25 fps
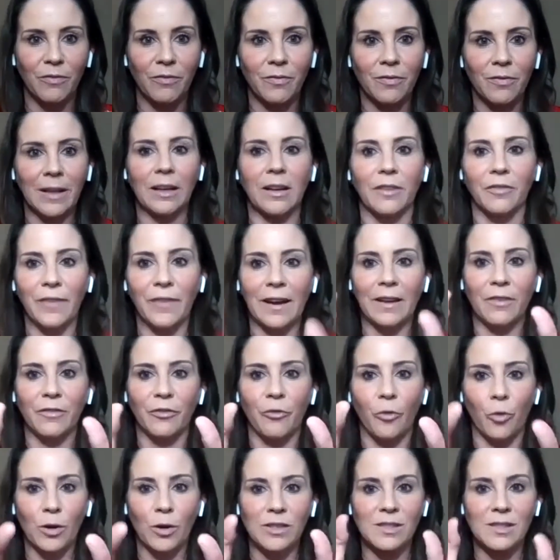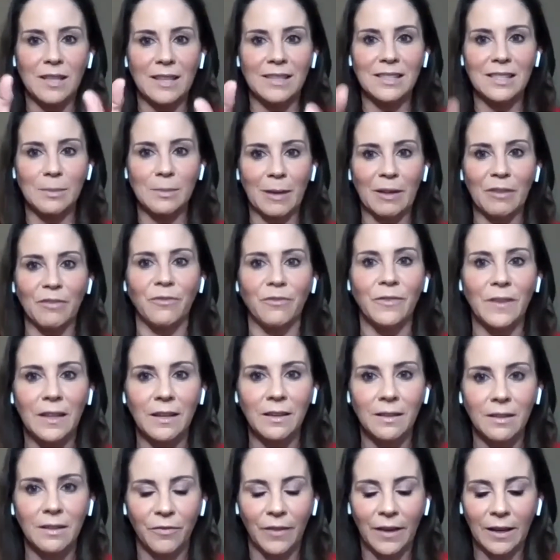like if I had 4 sides to my
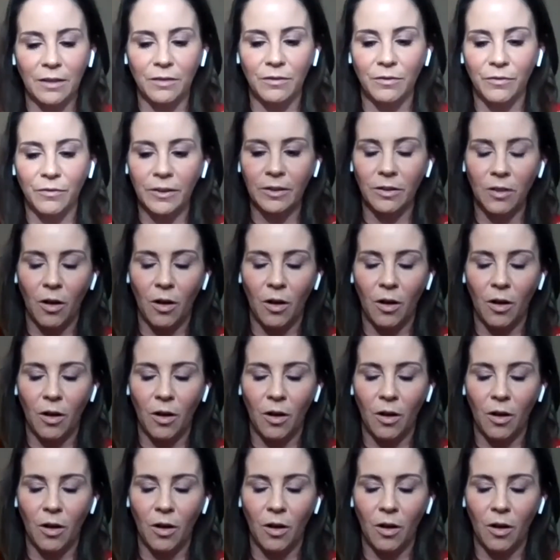feet, if I can feel